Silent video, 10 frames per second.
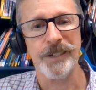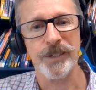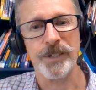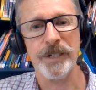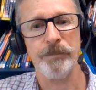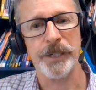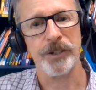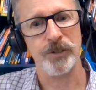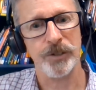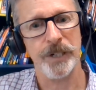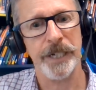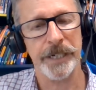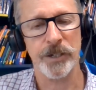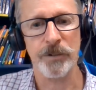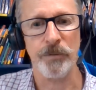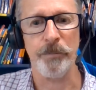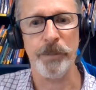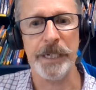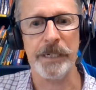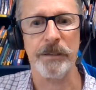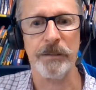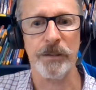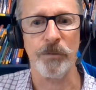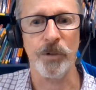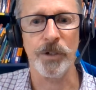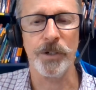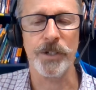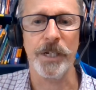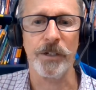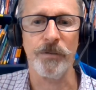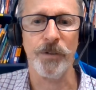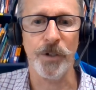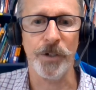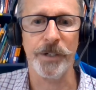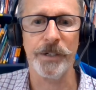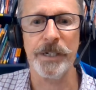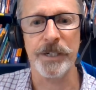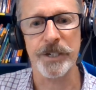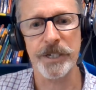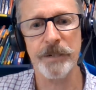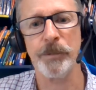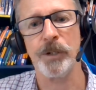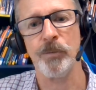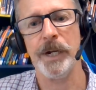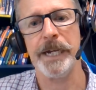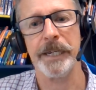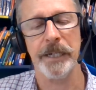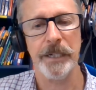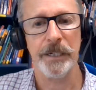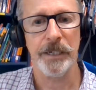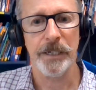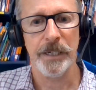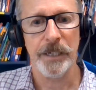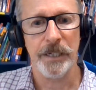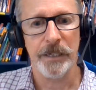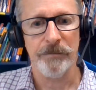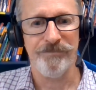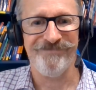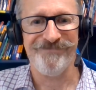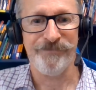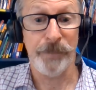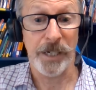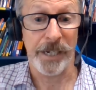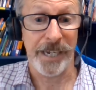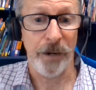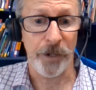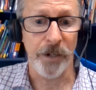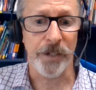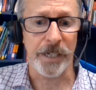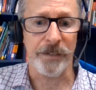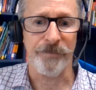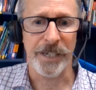you're simply trying to repeat the words that you've heard in a similar way, a bit like karaoke.